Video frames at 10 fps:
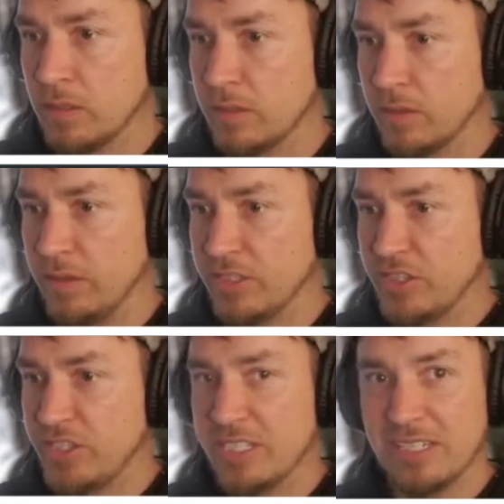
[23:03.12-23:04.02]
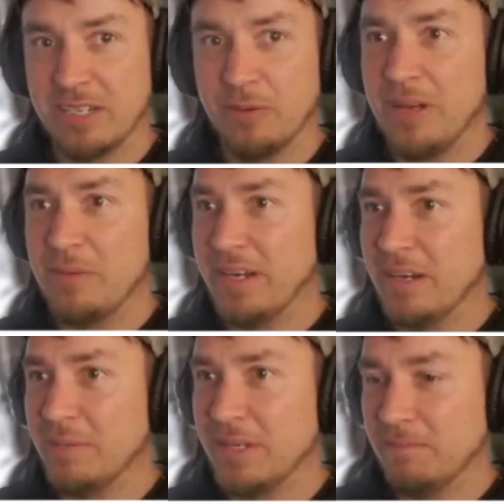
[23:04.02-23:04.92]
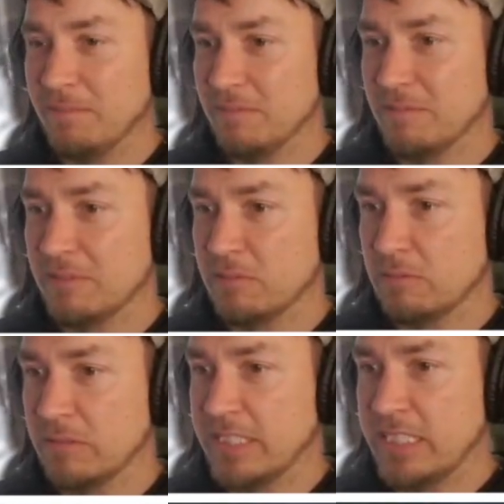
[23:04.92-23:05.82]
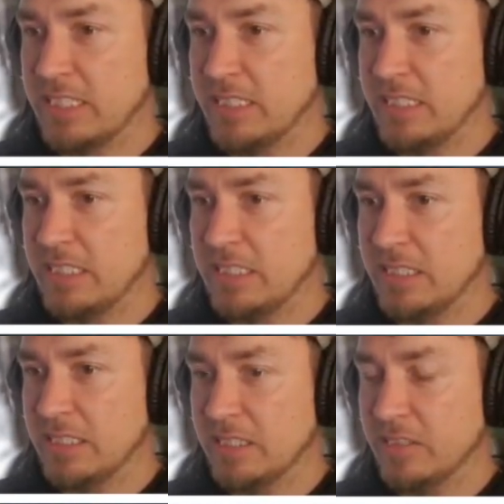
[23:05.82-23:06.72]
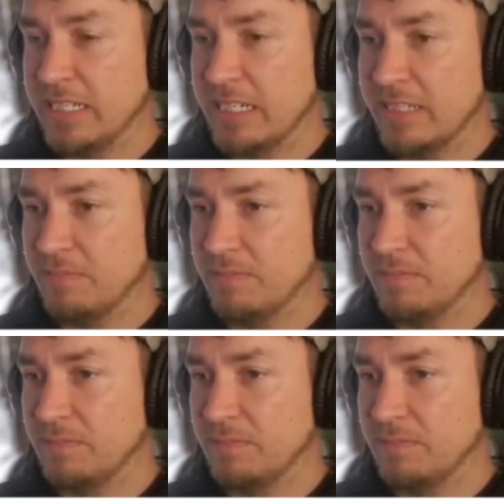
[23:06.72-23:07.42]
God, it's chiseling away at my armor. Okay, gotta kill it.